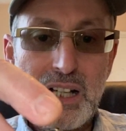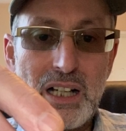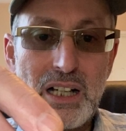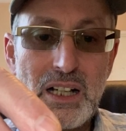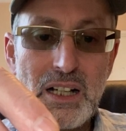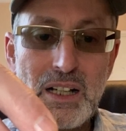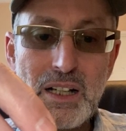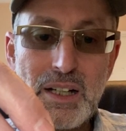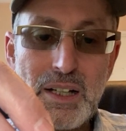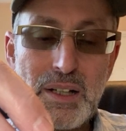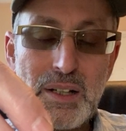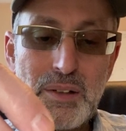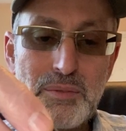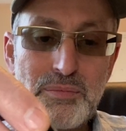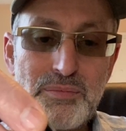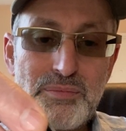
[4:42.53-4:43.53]

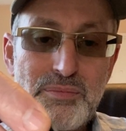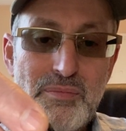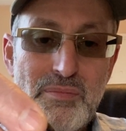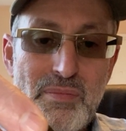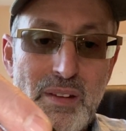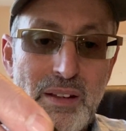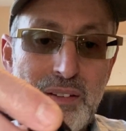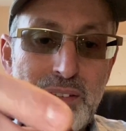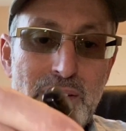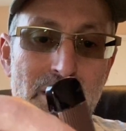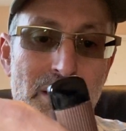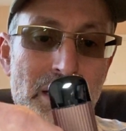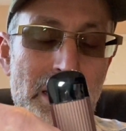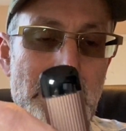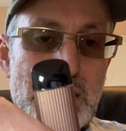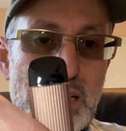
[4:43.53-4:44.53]

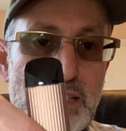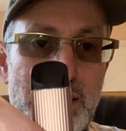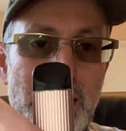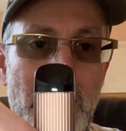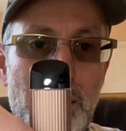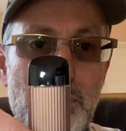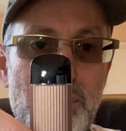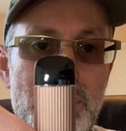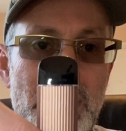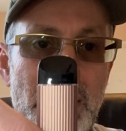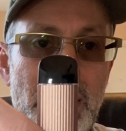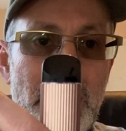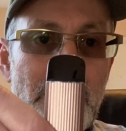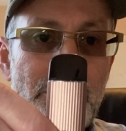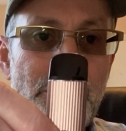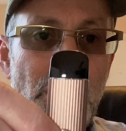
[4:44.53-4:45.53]
It's the same
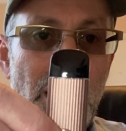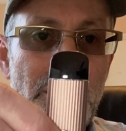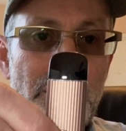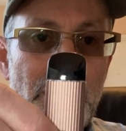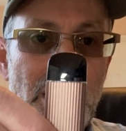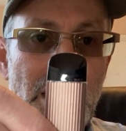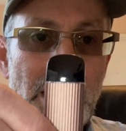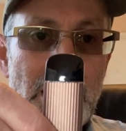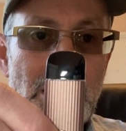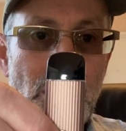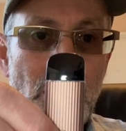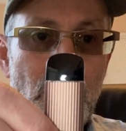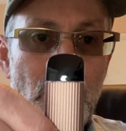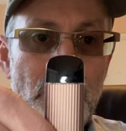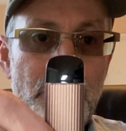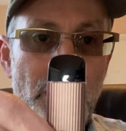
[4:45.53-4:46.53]
thing, 5 clicks
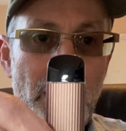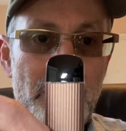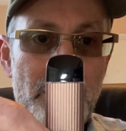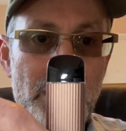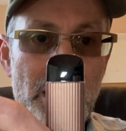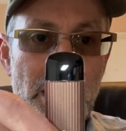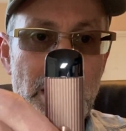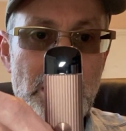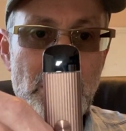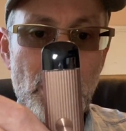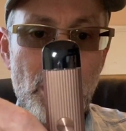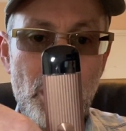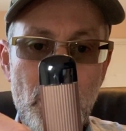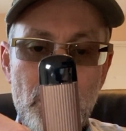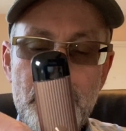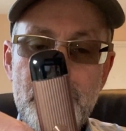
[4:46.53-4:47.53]
on, 5 clicks
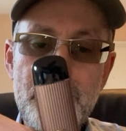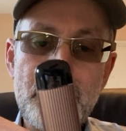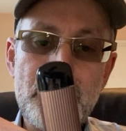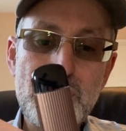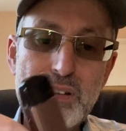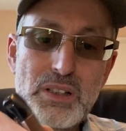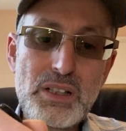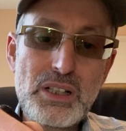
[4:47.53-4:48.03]
off.